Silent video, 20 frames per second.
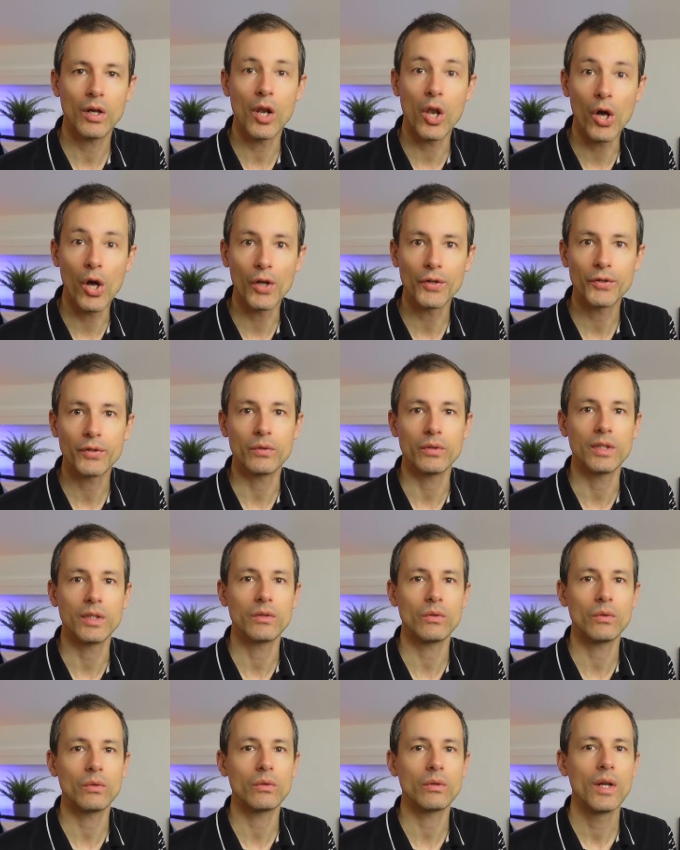a lot, you need
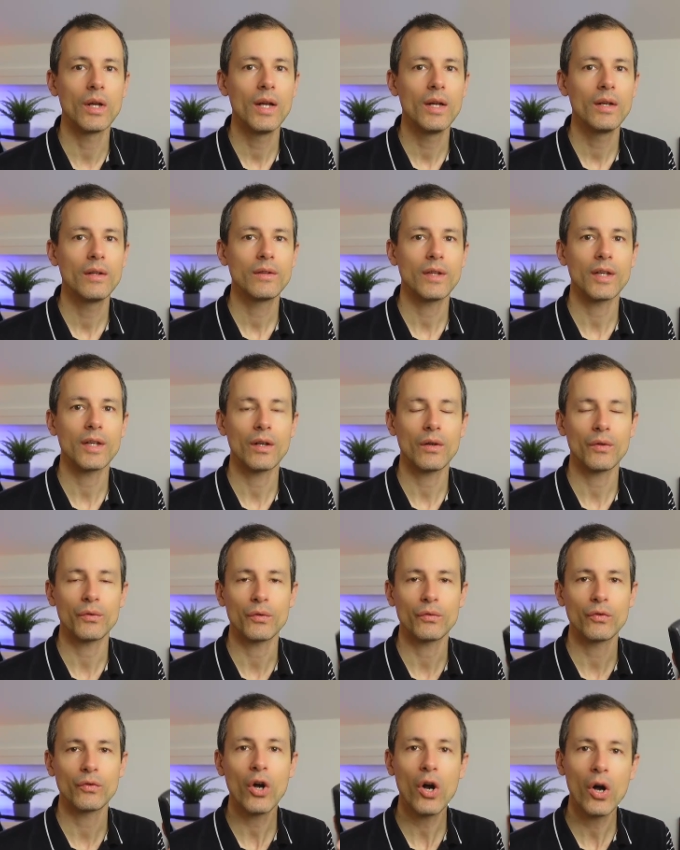to take a lot
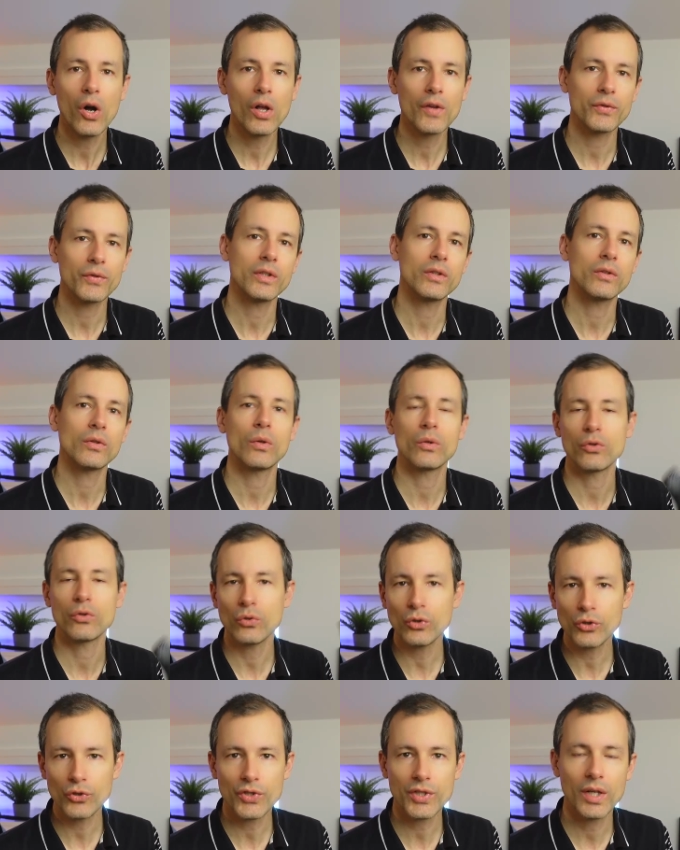of calls. You need to go to
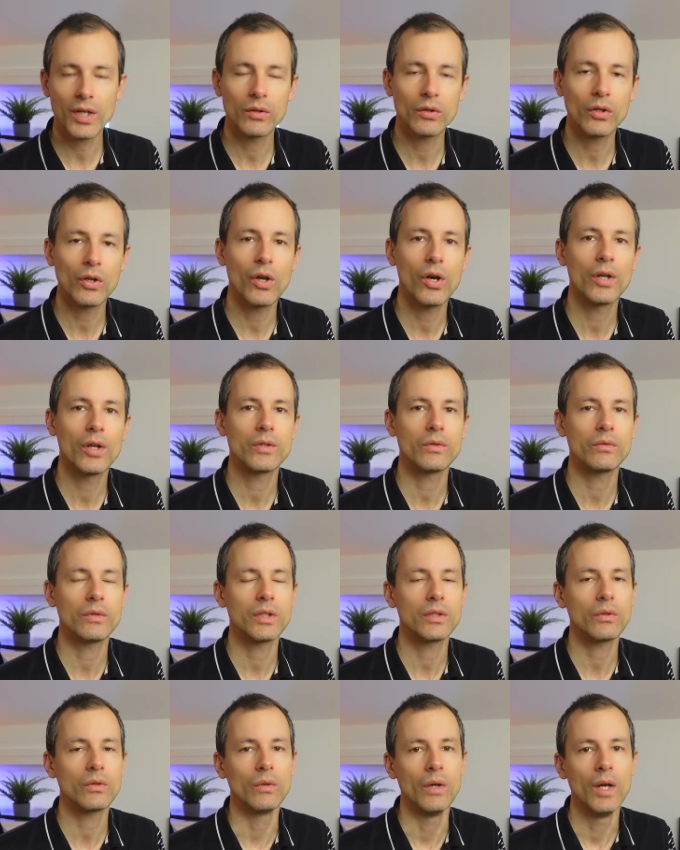ultrasound a lot. You
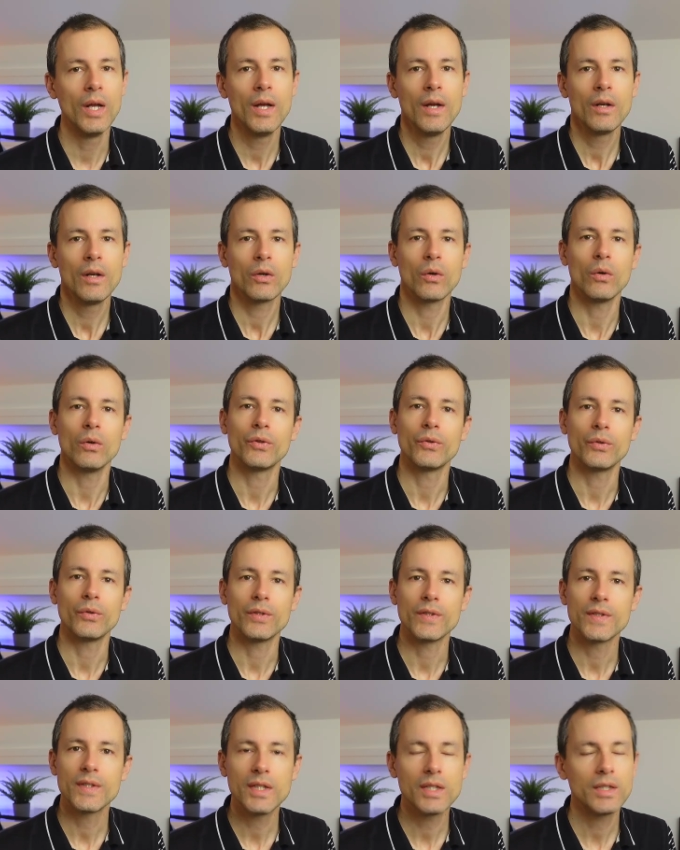need to go to the
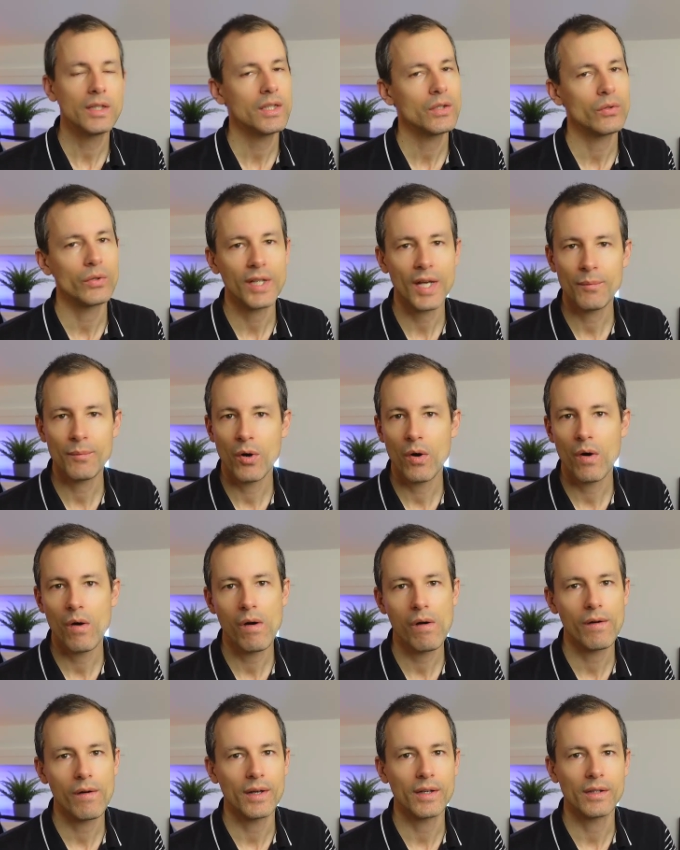CT, to the
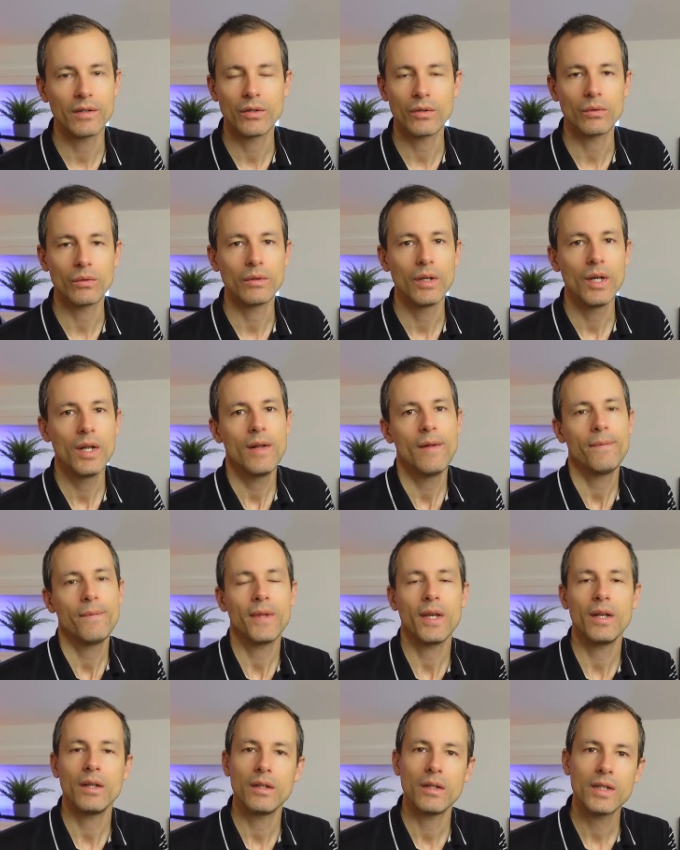MR, and you know,
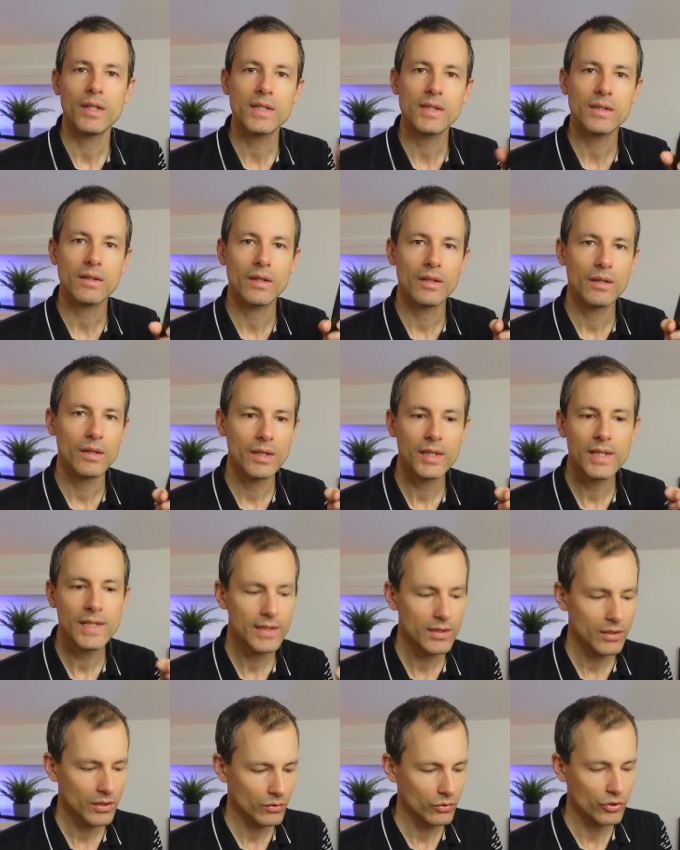then it's
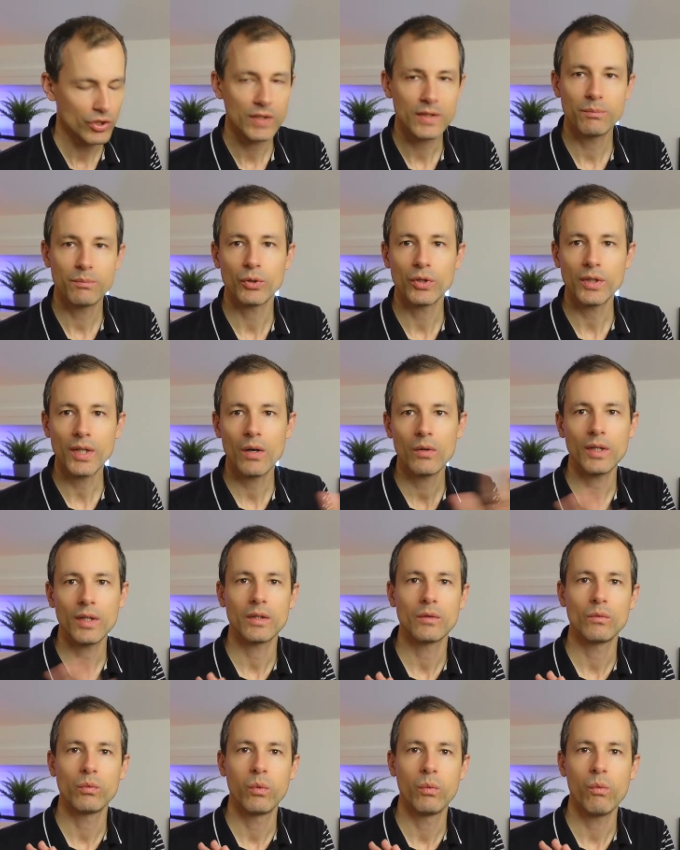easier to just put down
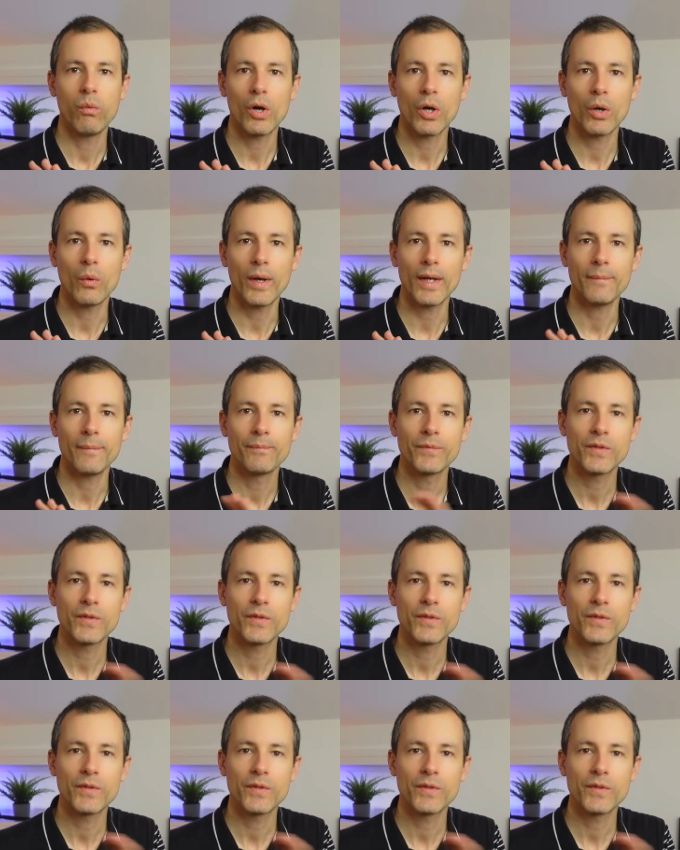and walk away.